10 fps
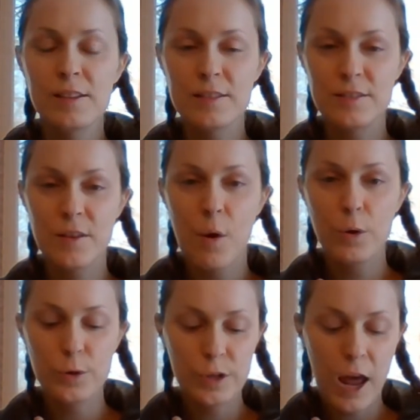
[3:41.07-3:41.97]
So you
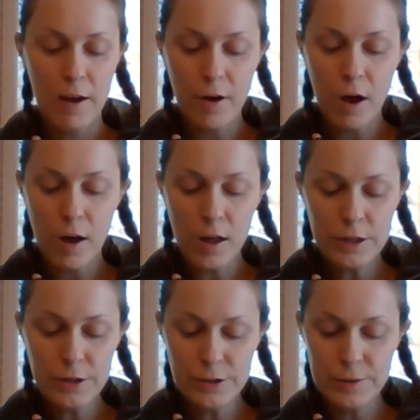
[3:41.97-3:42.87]
should have all
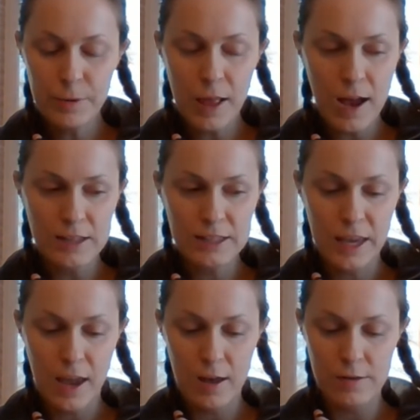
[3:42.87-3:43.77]
your supplies
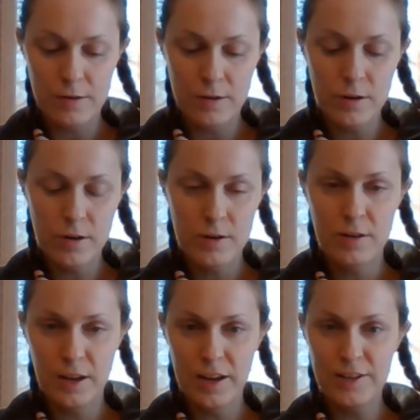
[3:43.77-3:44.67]
gathered
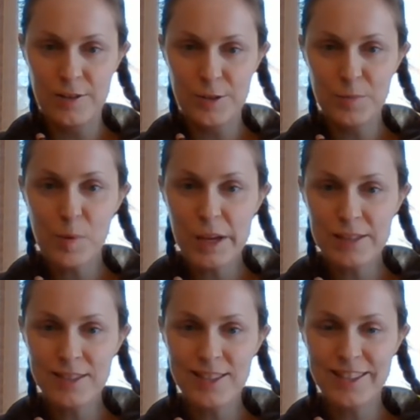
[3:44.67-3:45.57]
and your
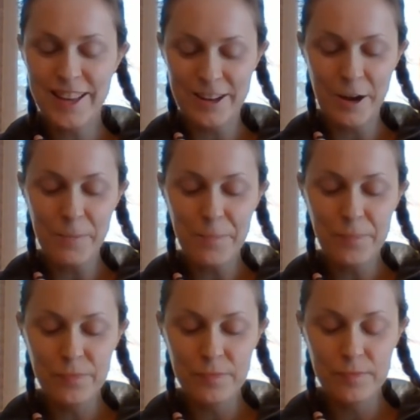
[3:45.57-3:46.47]
space is set up.
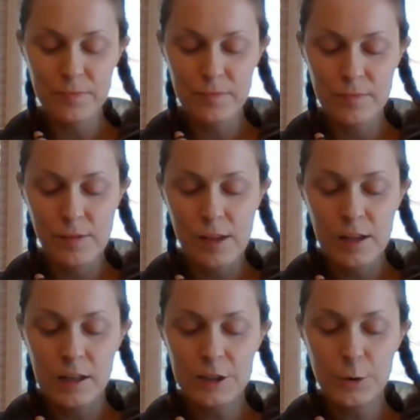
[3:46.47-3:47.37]

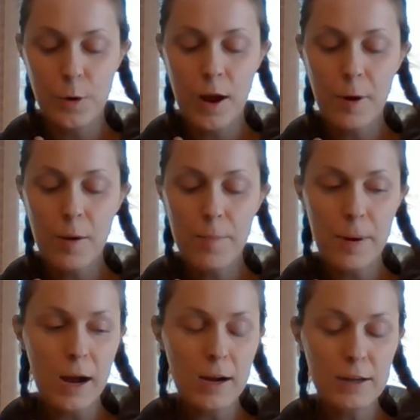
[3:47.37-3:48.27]
Let's grab our
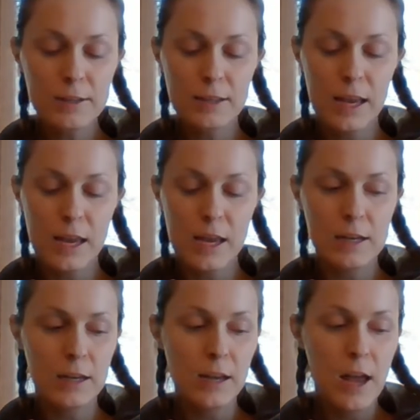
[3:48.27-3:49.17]
box,
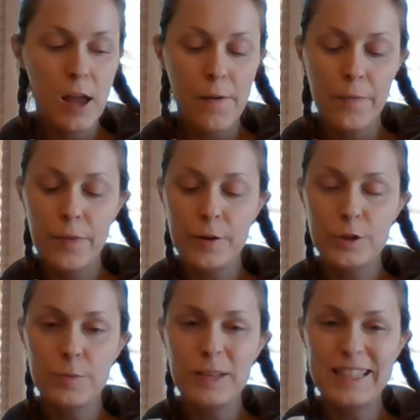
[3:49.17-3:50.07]
and there
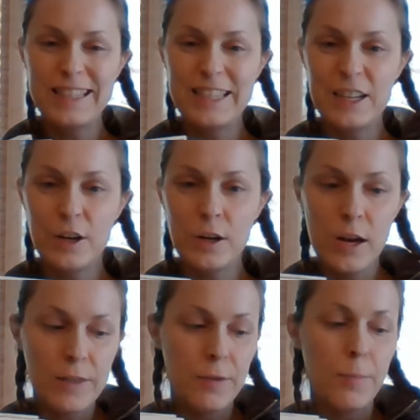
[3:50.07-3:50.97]
should be a sticker
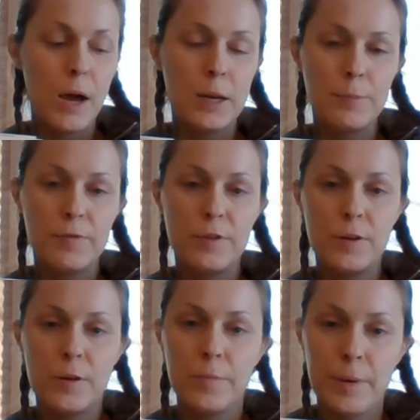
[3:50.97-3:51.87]
at the bottom of
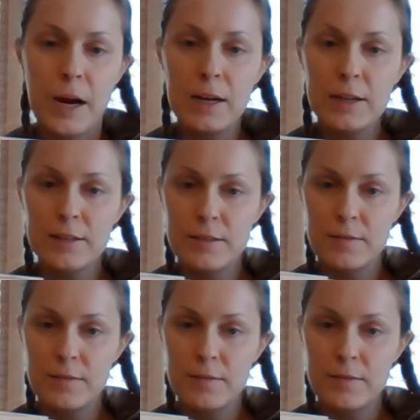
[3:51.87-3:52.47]
your box.